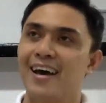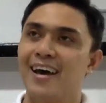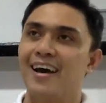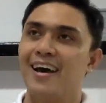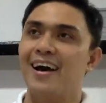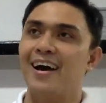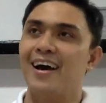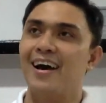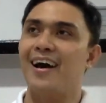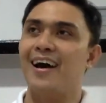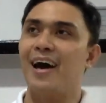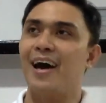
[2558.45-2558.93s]

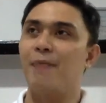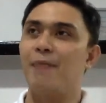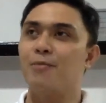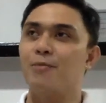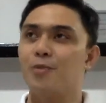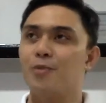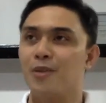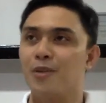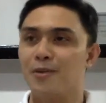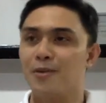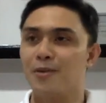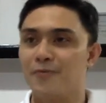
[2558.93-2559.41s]
I'm
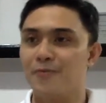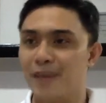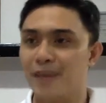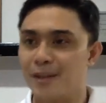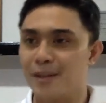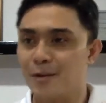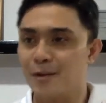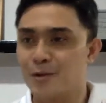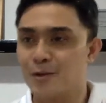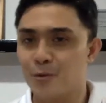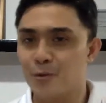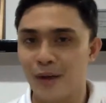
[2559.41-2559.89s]
shooting
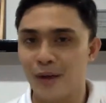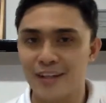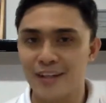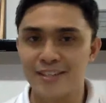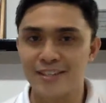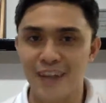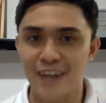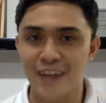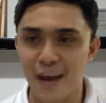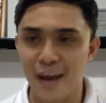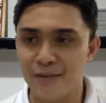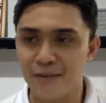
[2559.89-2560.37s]
videos while
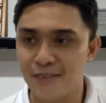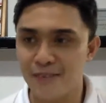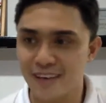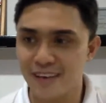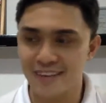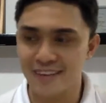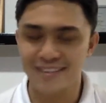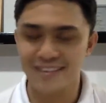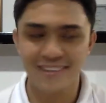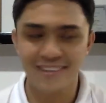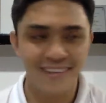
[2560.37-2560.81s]
driving.